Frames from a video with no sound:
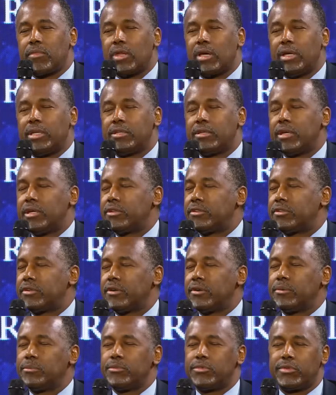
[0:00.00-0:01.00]
in, in
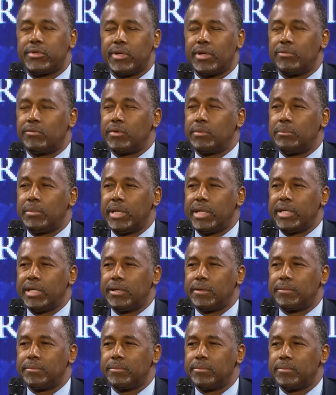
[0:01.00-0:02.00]
terms of the
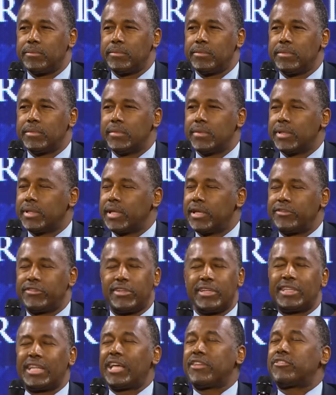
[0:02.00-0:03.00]
money, they
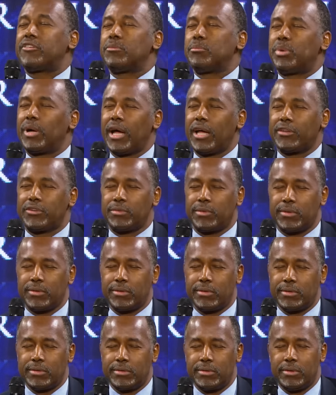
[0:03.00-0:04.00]
said, that's impossible.
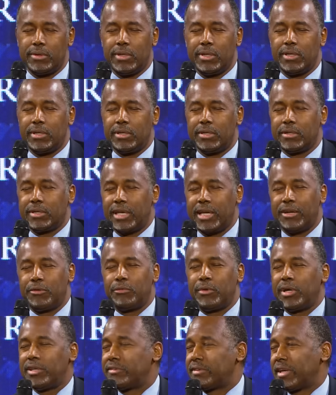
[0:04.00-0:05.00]
Can't
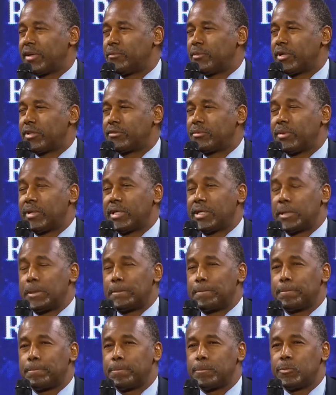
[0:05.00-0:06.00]
raise that much money.
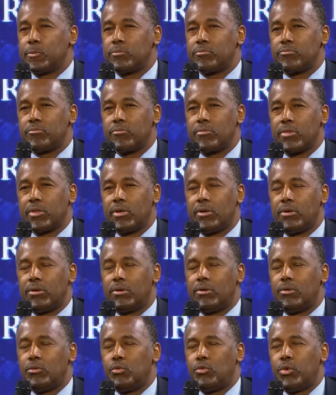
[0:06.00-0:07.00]

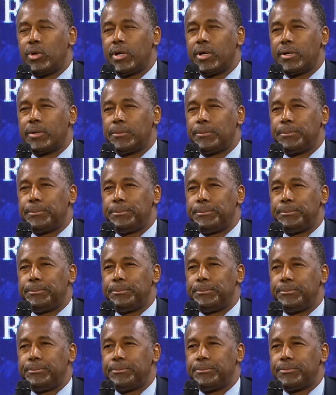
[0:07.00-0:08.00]
Well,
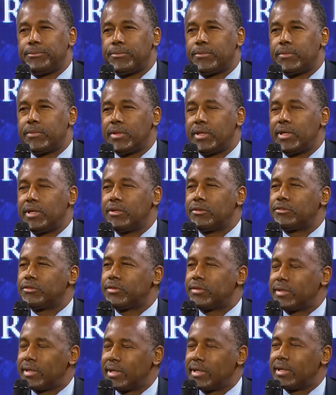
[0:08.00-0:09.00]

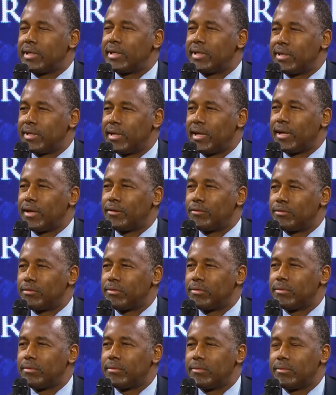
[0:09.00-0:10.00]
interestingly enough,
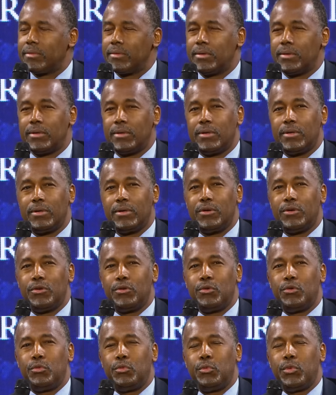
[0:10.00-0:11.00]

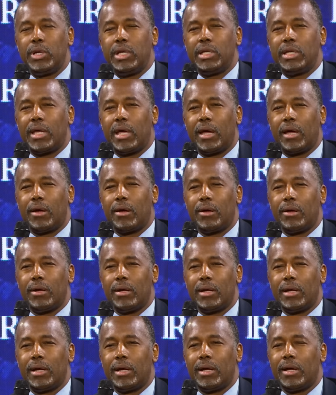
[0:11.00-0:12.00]
we
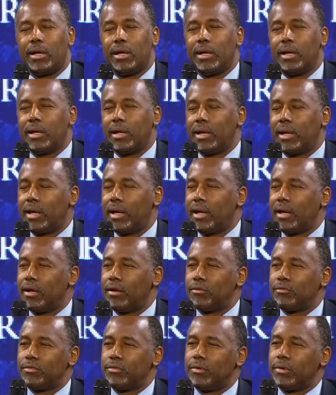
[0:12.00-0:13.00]
now
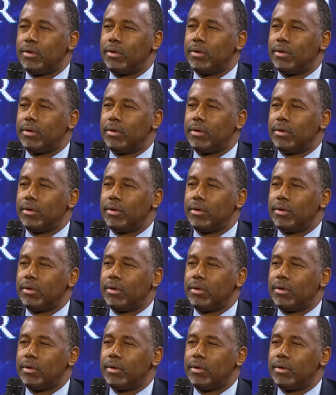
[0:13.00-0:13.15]
have